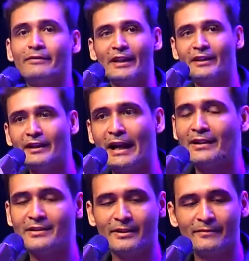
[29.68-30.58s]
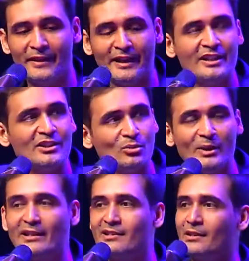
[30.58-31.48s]
read it, and it's a very
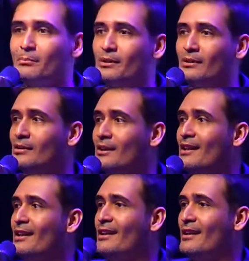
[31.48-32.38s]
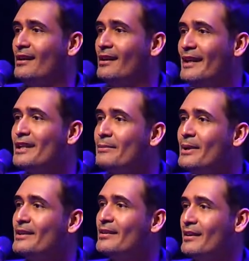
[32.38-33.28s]
sweet, simple, uh,
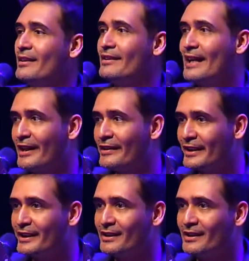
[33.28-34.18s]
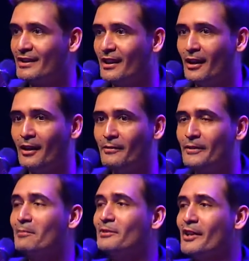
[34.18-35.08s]
intimate diary uh,
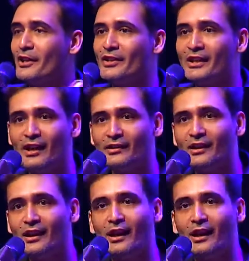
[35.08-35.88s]
from the Rajnikanta uh,